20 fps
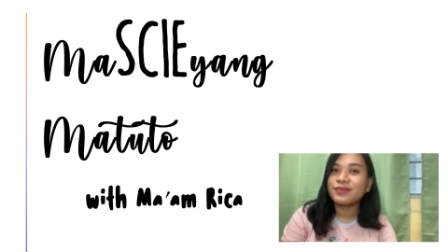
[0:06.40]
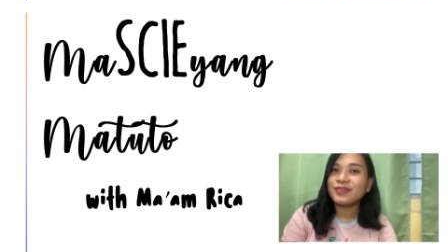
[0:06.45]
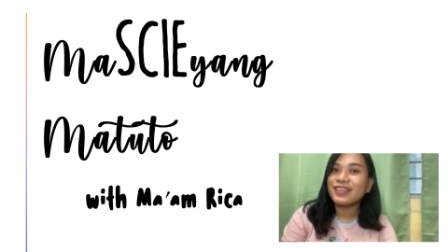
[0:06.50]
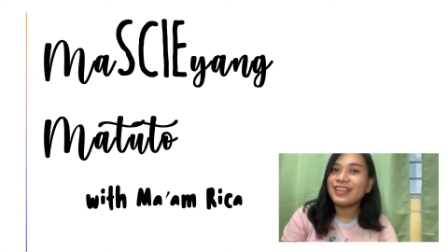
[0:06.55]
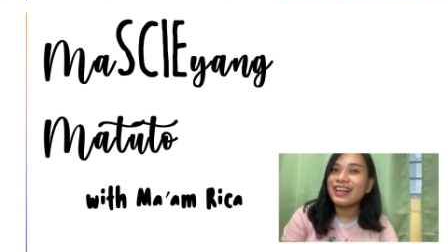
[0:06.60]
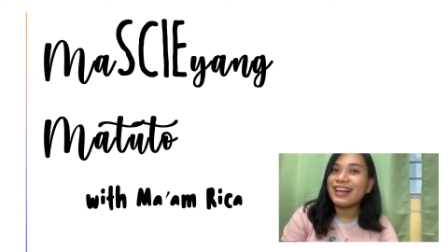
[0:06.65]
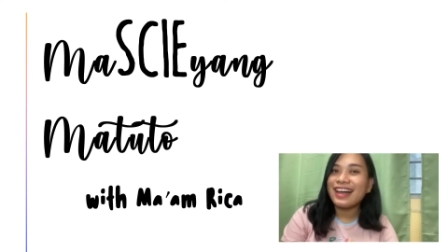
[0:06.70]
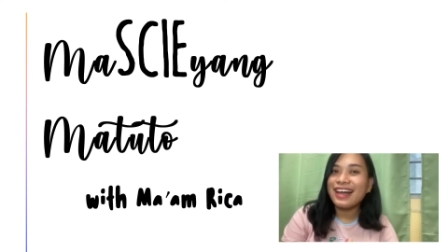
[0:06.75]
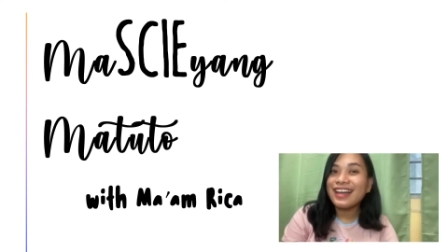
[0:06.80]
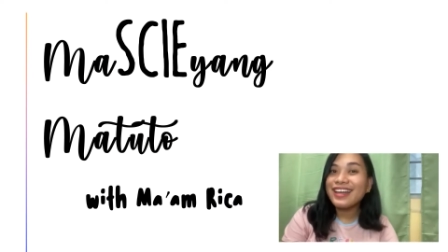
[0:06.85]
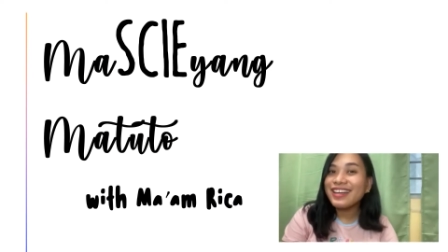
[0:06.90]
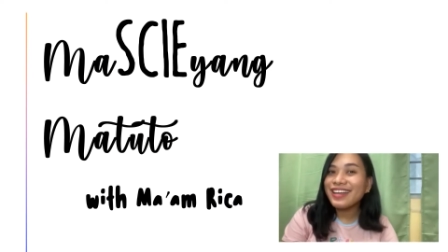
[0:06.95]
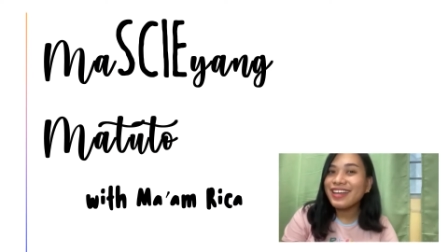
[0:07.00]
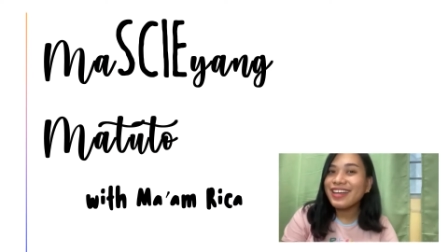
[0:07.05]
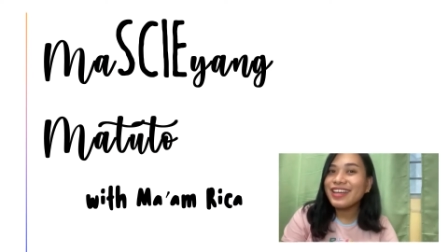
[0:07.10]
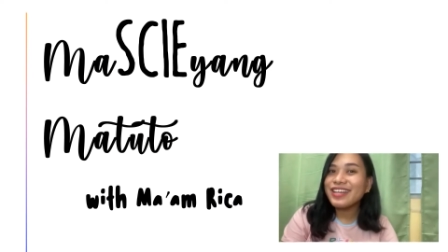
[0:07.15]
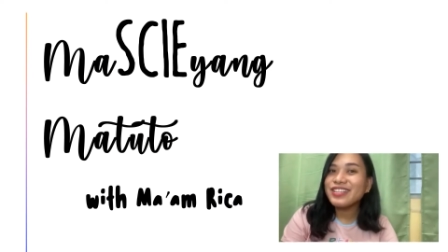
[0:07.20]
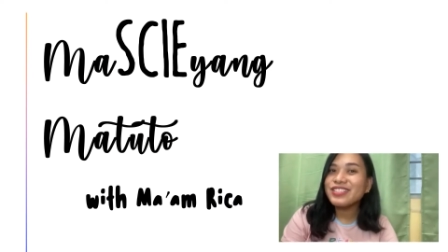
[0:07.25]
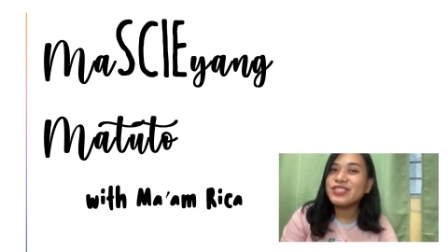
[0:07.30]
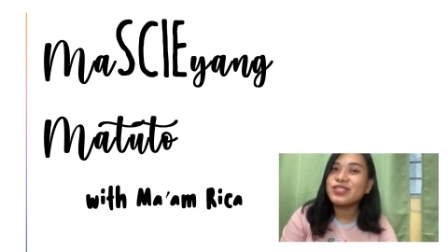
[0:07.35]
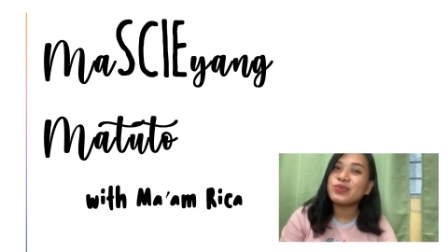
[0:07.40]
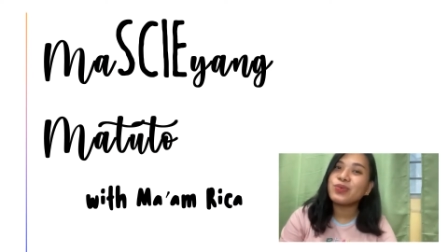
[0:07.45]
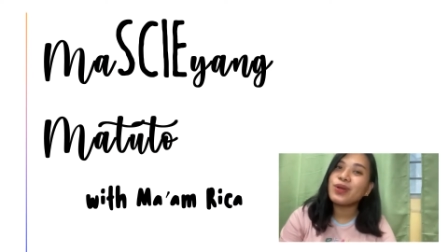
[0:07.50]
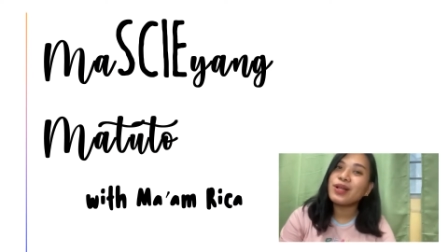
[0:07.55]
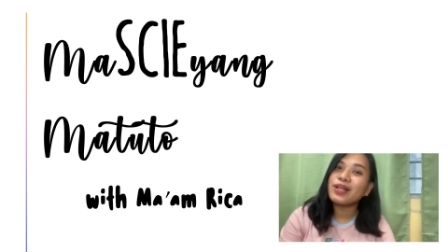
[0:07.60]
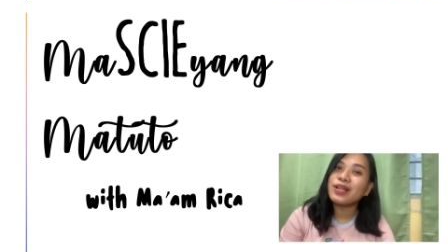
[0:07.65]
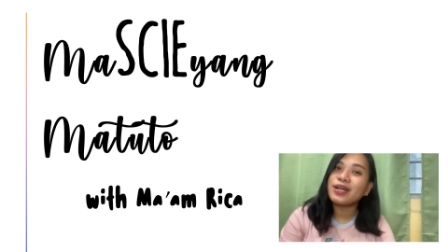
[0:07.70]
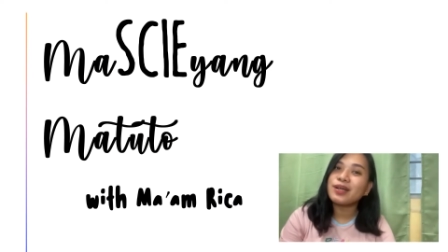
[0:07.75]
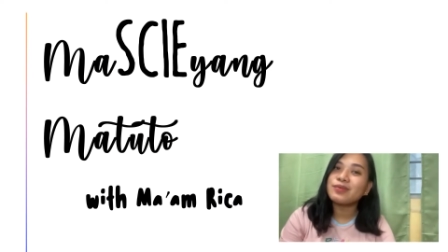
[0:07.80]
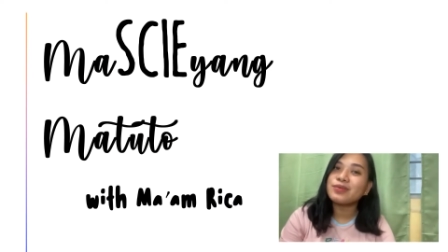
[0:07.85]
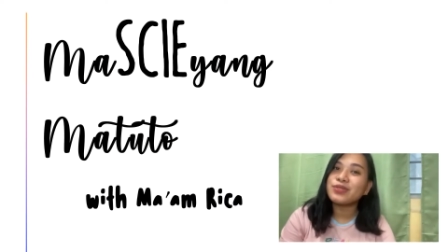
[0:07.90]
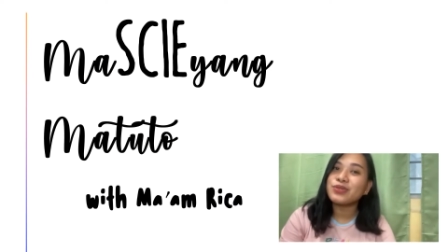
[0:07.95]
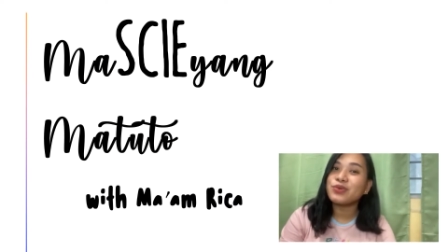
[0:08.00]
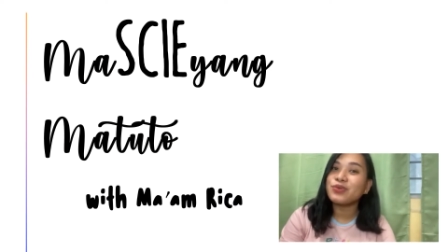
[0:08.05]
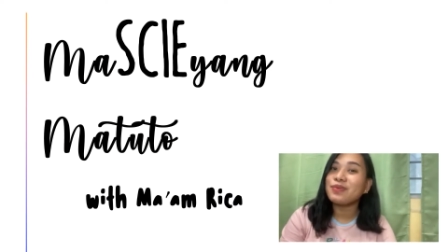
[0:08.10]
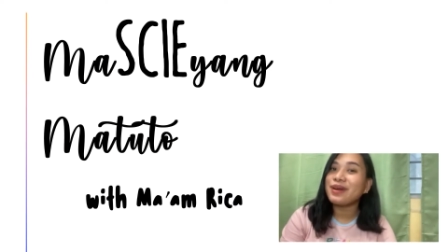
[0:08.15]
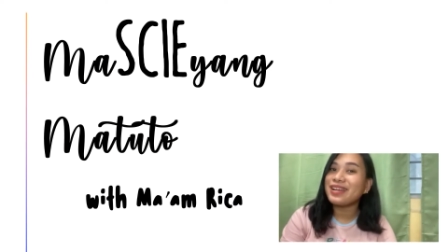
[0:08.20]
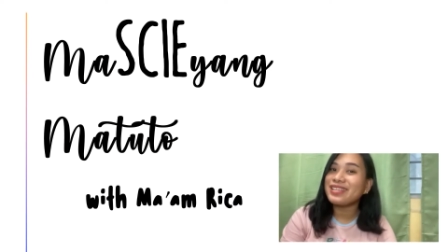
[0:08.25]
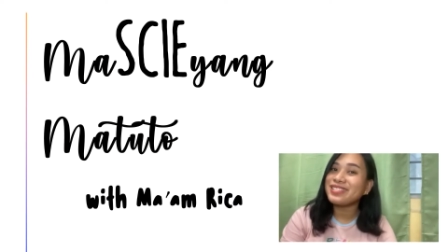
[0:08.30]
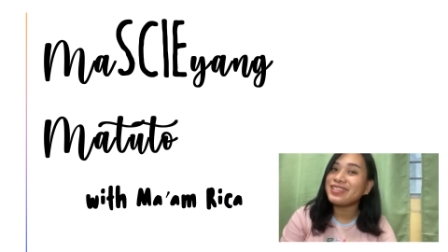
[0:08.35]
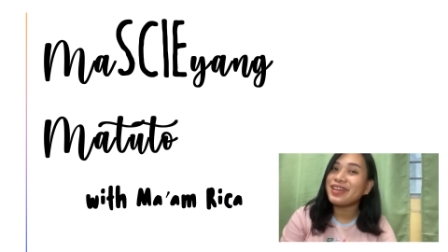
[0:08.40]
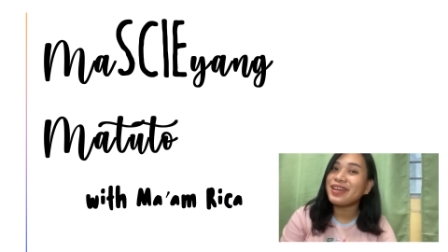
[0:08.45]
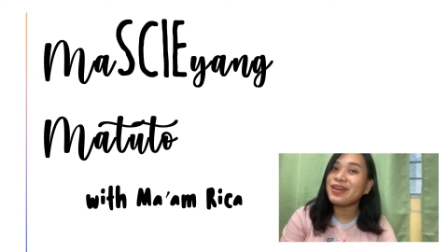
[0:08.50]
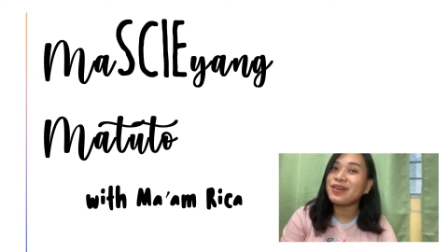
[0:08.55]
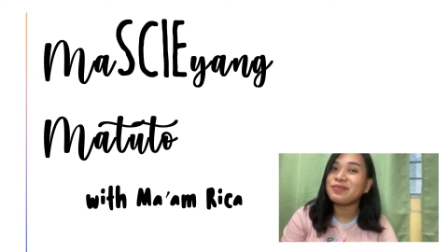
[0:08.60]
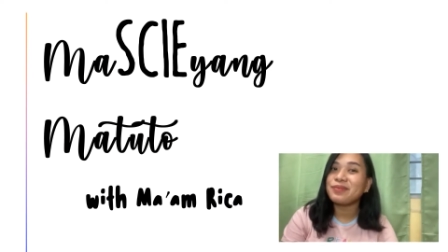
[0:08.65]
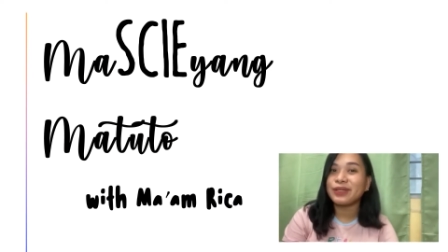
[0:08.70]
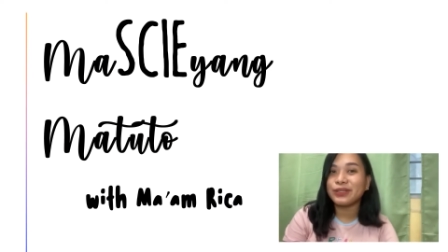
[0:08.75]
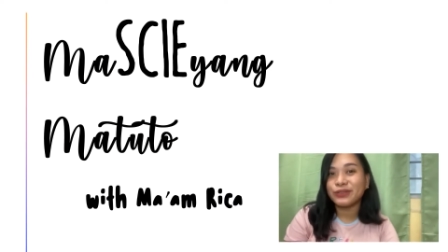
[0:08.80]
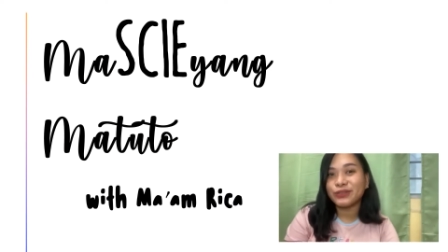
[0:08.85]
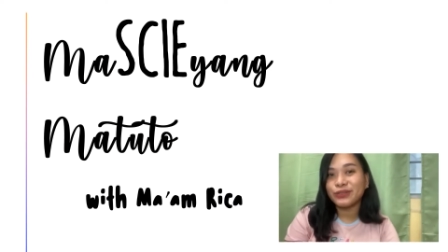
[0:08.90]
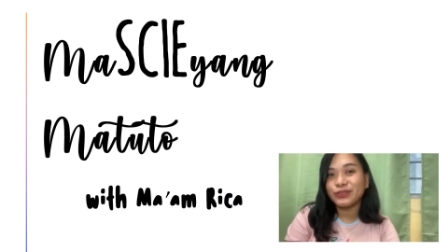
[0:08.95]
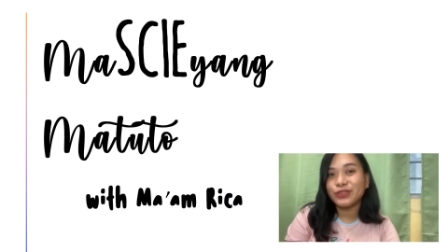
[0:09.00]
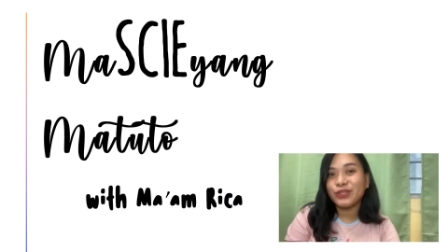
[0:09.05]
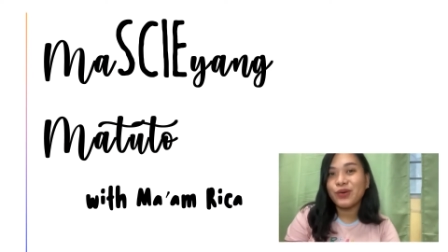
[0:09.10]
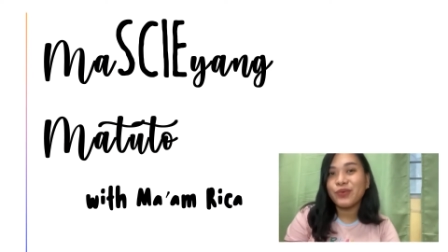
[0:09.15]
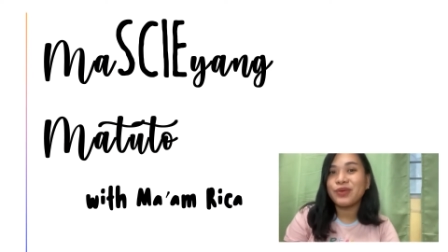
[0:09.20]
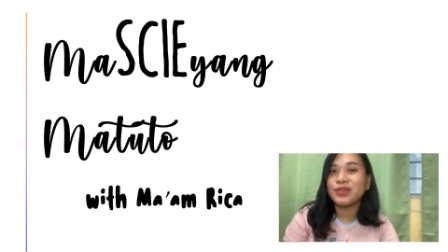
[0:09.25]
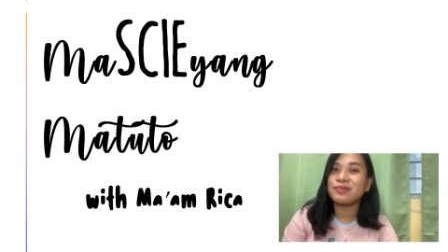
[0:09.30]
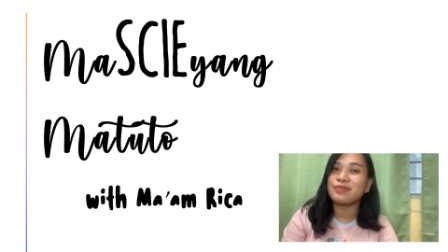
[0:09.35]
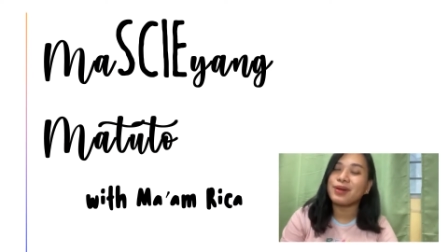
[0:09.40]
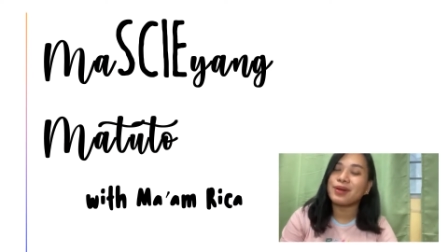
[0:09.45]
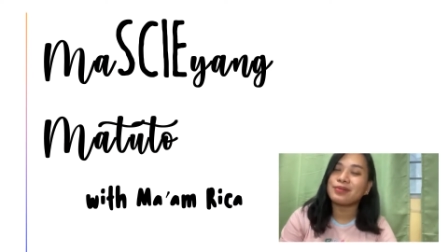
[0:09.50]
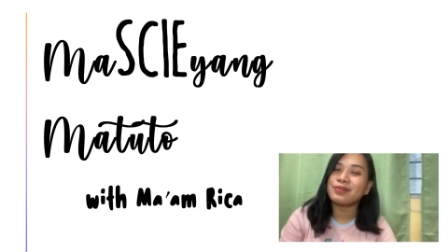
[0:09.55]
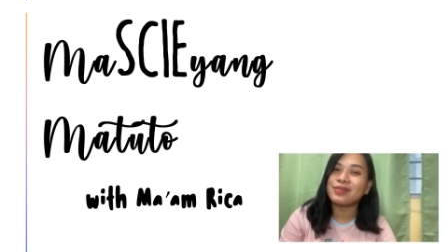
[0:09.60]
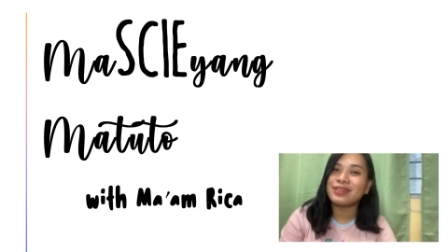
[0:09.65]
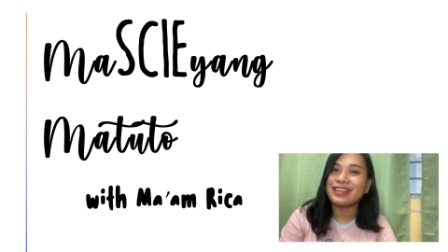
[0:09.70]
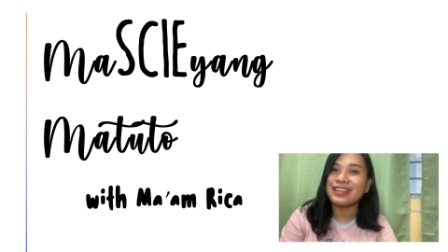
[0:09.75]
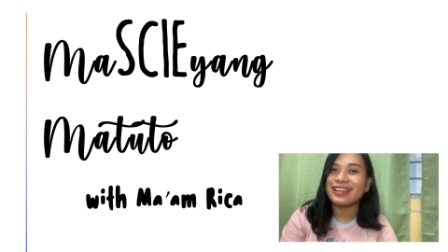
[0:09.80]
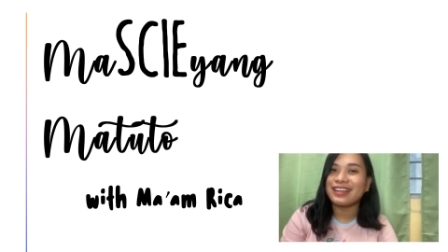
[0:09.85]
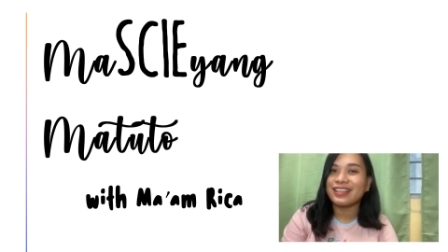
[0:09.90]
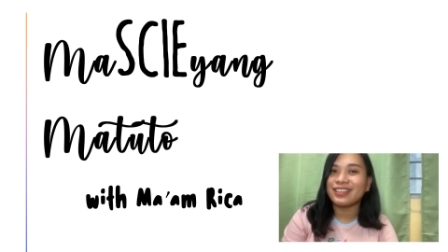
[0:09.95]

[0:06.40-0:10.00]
Hi kids! Welcome to MaSCIEyang Matuto with Ma'am Rika.